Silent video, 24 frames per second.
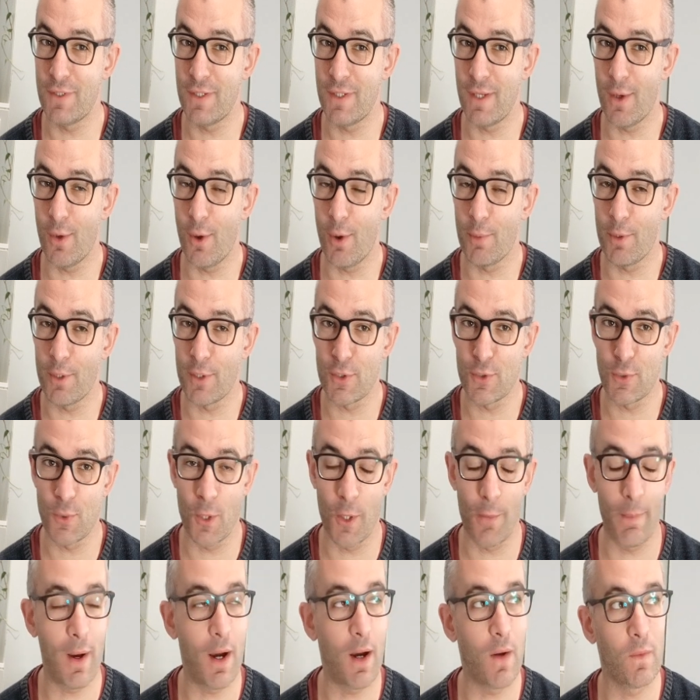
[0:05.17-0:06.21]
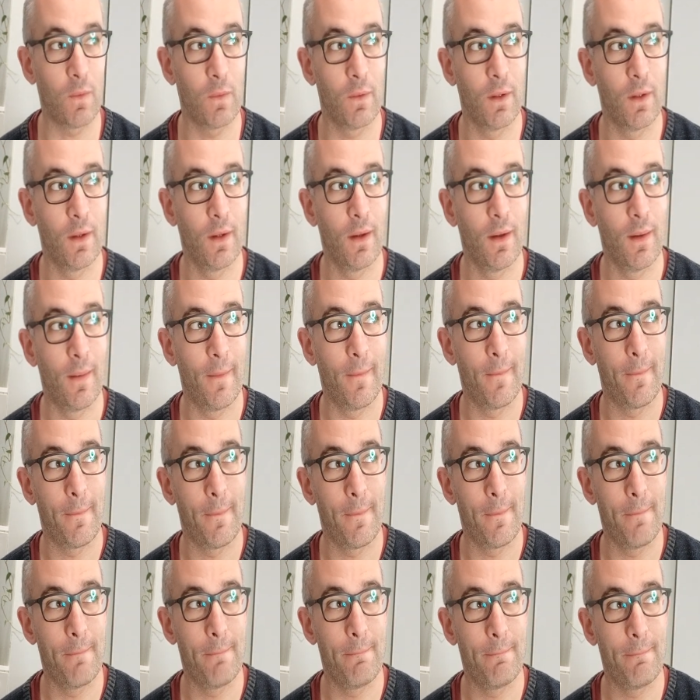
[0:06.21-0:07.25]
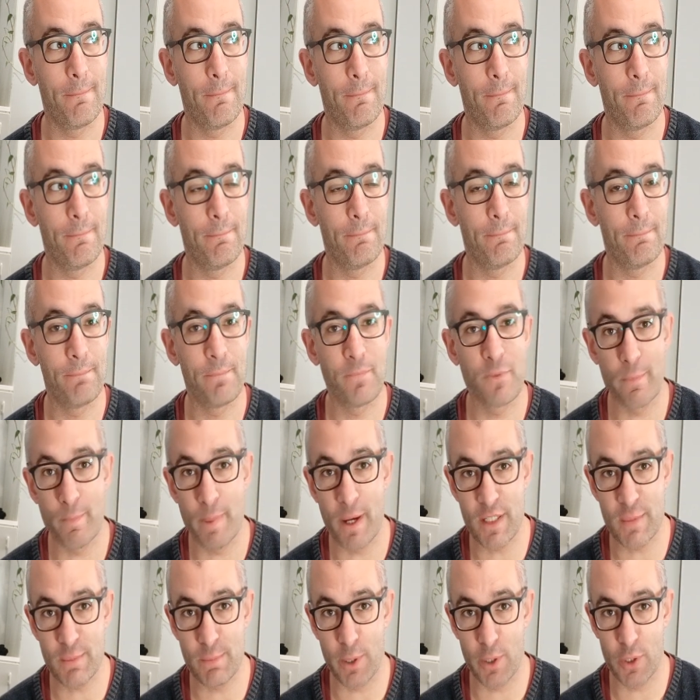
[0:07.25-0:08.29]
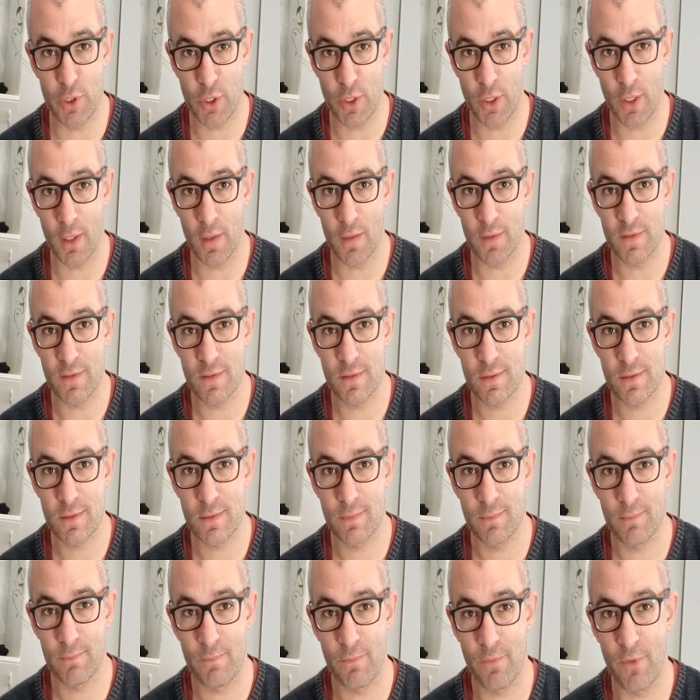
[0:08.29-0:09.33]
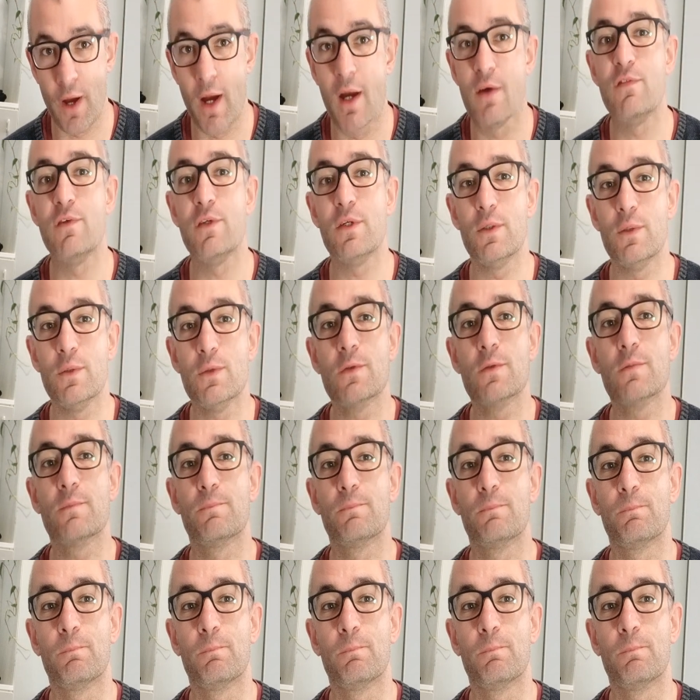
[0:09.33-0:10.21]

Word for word: video I'm going to talk about the best budget guns that I've used.